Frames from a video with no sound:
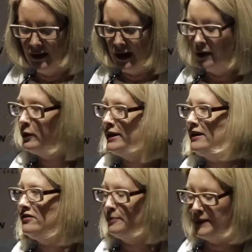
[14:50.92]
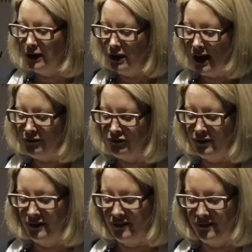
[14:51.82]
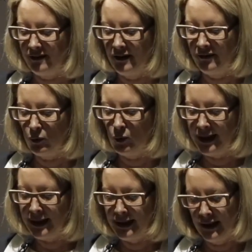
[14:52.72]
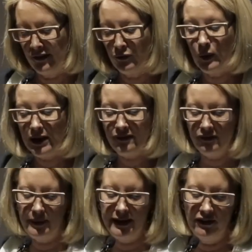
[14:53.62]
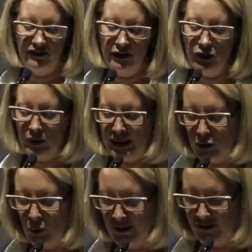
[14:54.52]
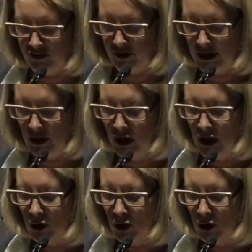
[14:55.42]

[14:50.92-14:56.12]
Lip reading: And we need to be alive to this as well as to be continually questioning